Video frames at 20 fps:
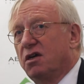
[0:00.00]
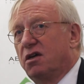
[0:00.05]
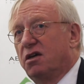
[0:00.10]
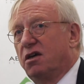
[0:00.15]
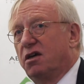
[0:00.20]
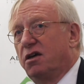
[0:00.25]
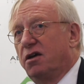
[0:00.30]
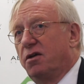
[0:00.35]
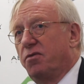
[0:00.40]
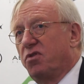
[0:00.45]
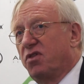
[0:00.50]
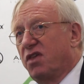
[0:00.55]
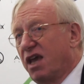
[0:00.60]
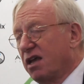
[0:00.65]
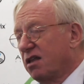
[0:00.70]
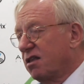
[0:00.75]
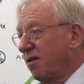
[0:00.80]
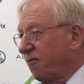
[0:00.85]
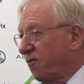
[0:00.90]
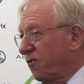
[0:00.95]

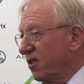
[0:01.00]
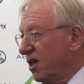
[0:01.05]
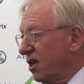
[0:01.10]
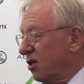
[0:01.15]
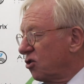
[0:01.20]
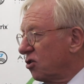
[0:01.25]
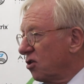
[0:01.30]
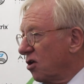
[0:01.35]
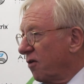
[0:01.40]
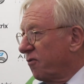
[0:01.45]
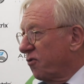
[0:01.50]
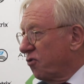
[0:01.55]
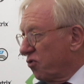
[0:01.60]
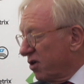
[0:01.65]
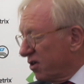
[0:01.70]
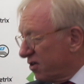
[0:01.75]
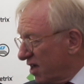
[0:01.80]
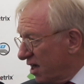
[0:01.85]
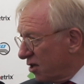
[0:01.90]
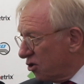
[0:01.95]
their definition of a
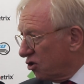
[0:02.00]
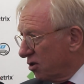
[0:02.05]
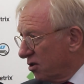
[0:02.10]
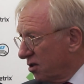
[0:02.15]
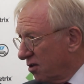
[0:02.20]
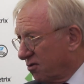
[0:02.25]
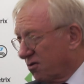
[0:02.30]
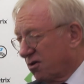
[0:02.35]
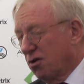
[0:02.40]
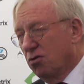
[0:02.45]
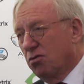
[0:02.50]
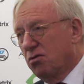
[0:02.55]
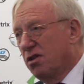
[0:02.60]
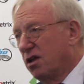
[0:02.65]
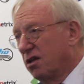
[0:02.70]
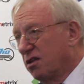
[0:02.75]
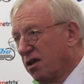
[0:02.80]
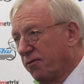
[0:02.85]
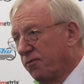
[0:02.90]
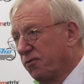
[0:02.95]
recession, it's
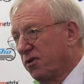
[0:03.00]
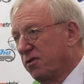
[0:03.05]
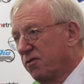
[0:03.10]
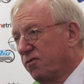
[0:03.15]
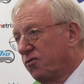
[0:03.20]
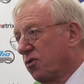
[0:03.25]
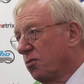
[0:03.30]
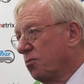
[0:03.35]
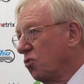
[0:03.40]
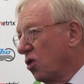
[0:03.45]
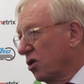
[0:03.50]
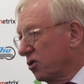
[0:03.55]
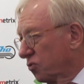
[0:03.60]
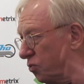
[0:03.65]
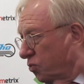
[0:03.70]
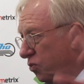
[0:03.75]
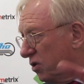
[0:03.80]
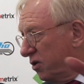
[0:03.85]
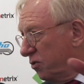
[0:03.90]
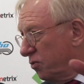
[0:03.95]
totally different from what
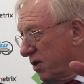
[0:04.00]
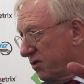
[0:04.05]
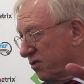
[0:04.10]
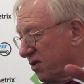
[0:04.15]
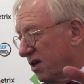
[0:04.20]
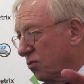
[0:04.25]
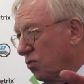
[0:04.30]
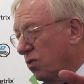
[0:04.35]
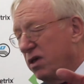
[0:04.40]
we are seeing.